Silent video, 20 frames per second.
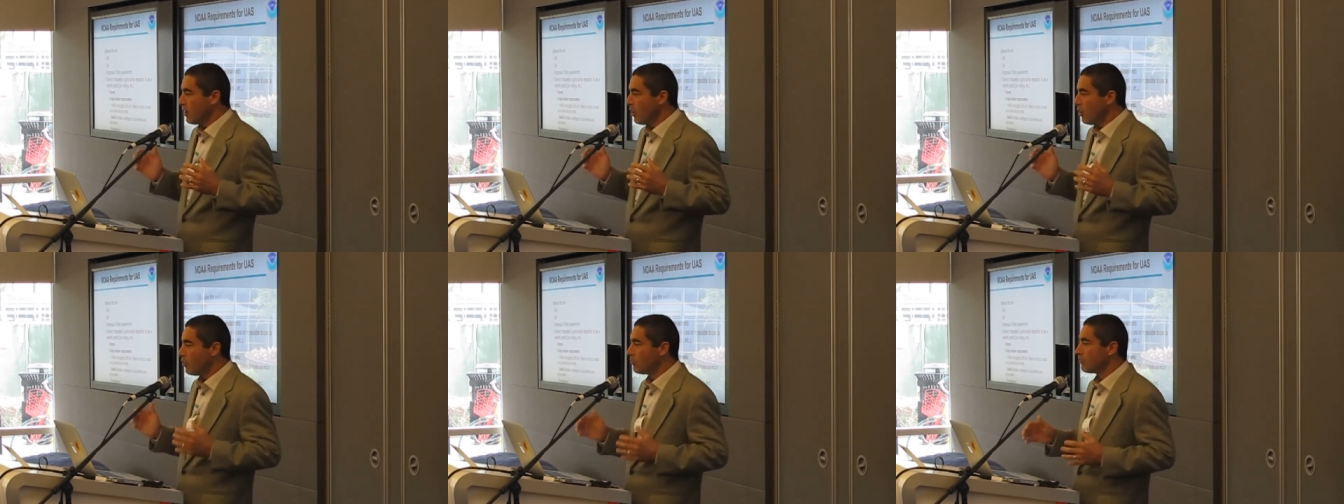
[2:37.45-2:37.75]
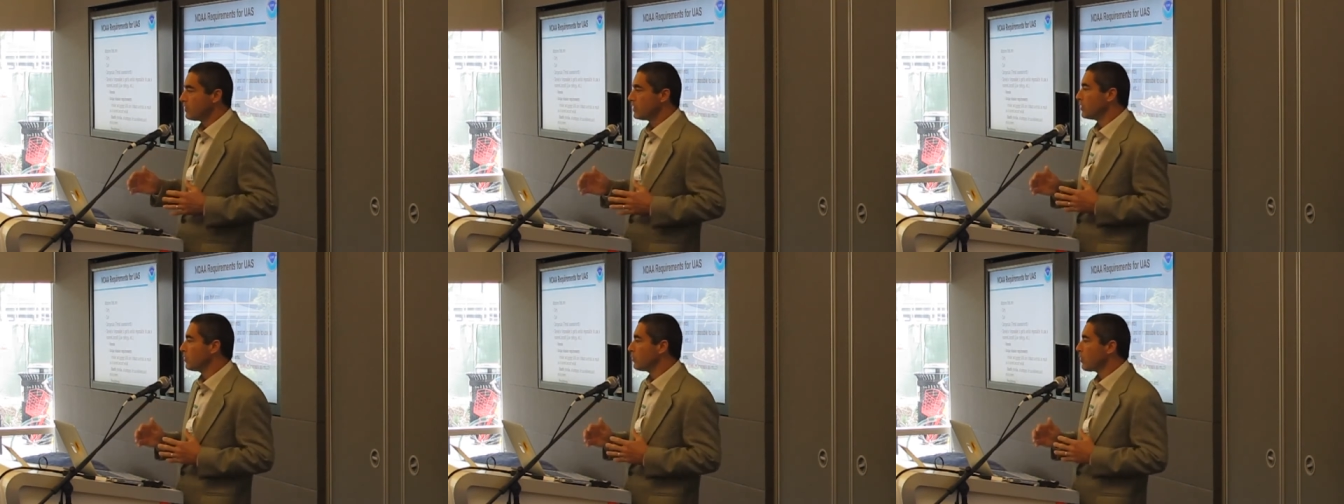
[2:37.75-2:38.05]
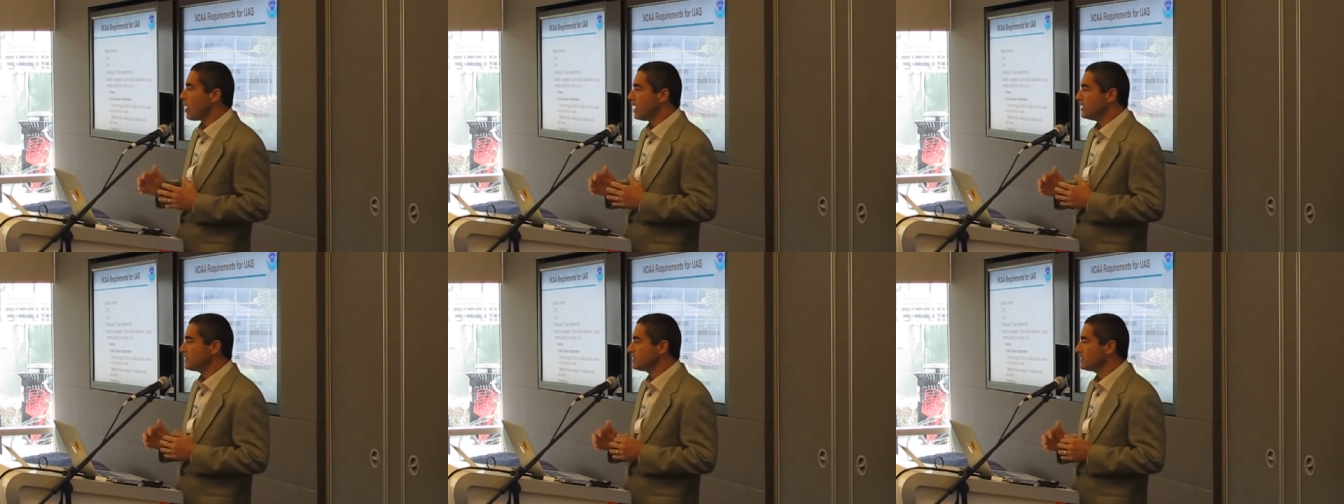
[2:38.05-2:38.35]
over the
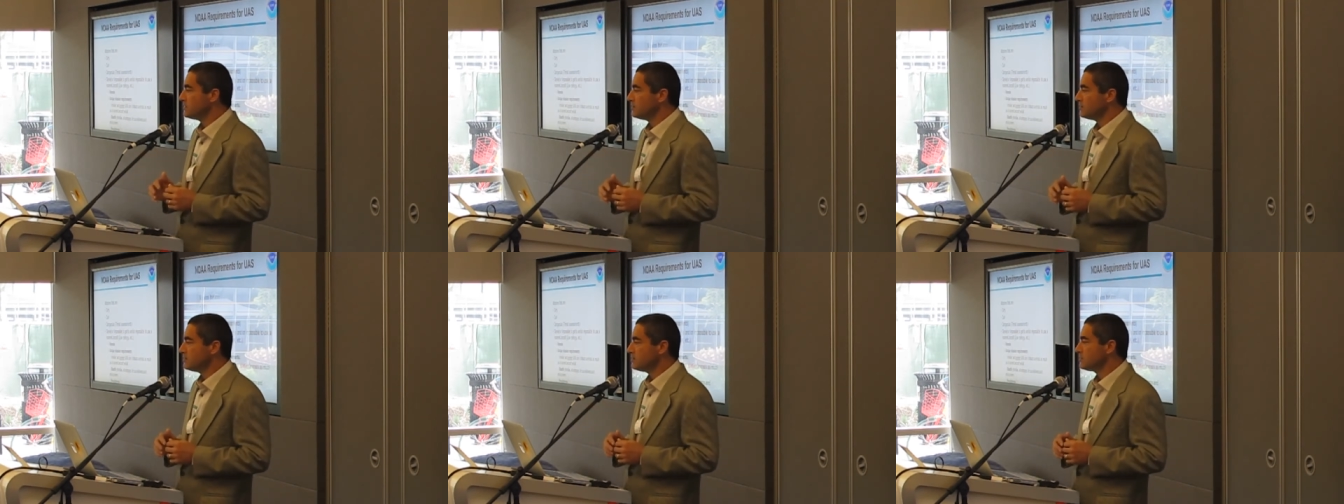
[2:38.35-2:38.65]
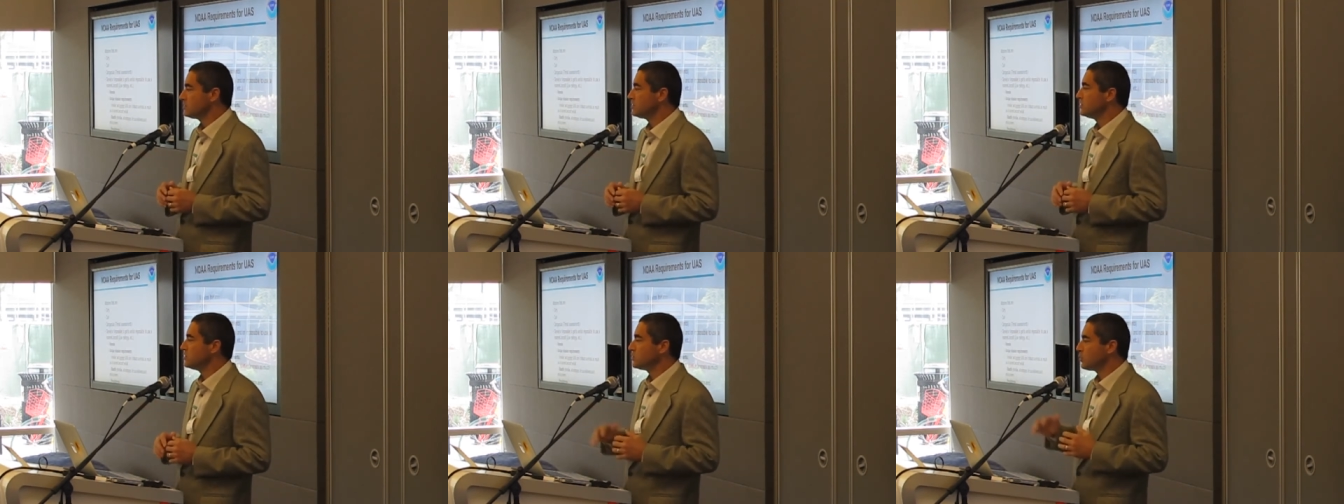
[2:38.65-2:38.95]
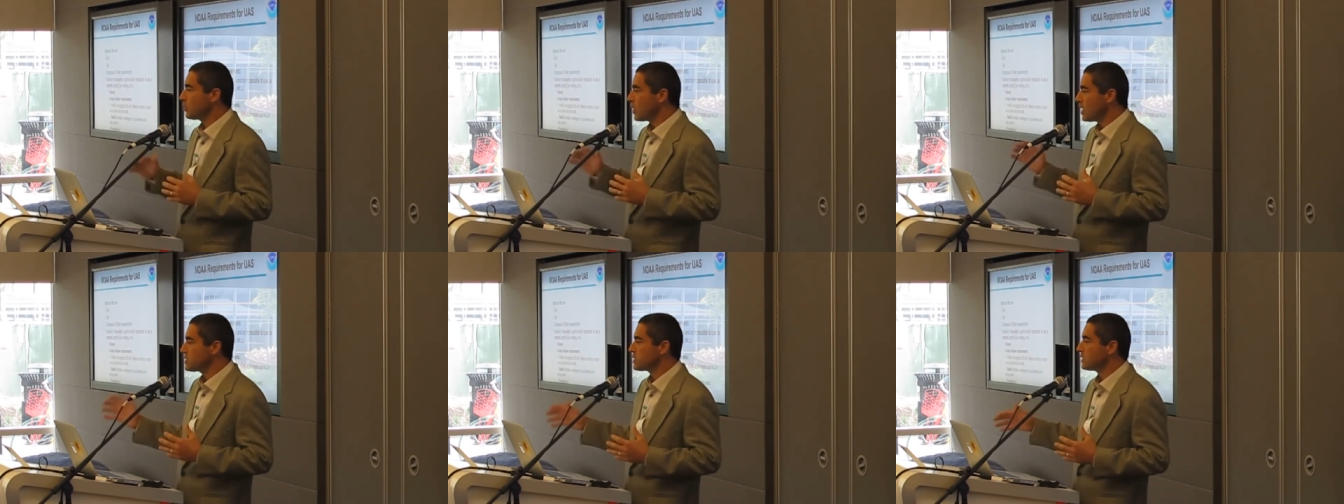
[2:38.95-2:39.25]
horizon
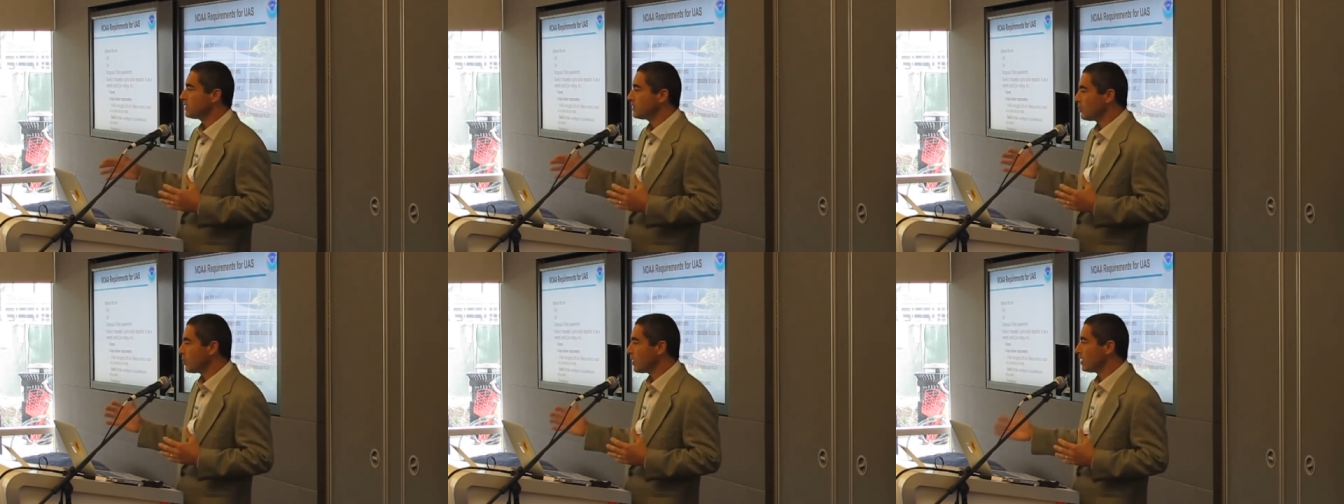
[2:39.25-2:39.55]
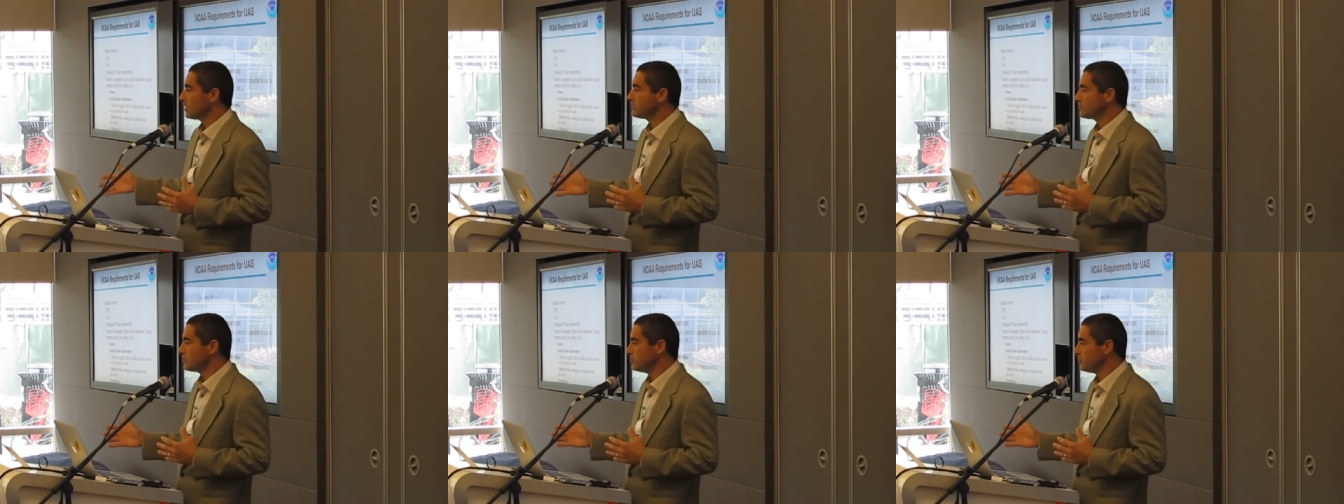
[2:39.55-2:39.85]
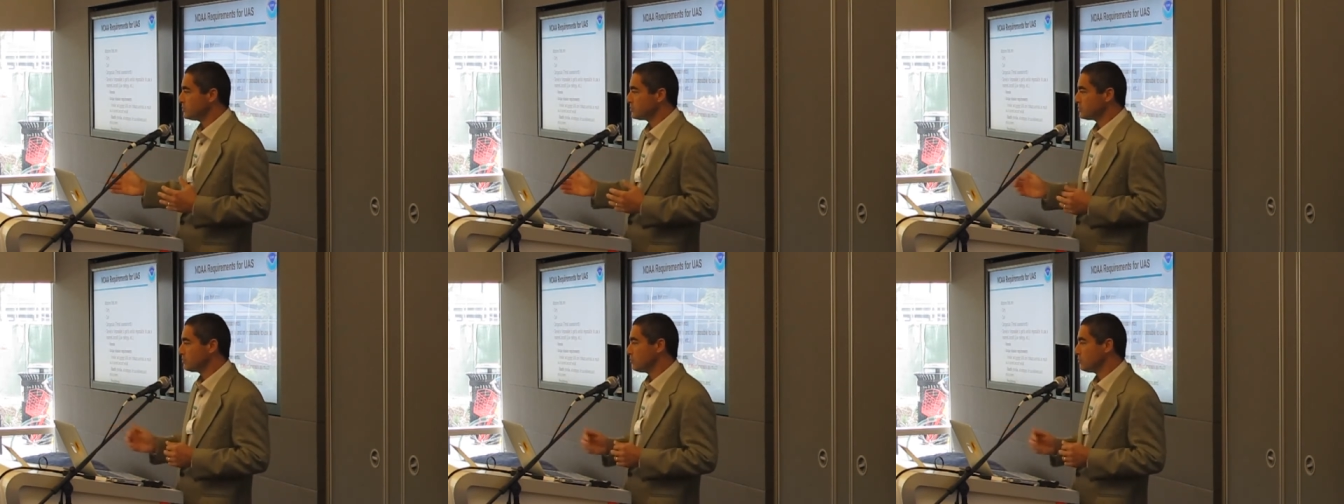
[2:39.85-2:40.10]
situational awareness tools,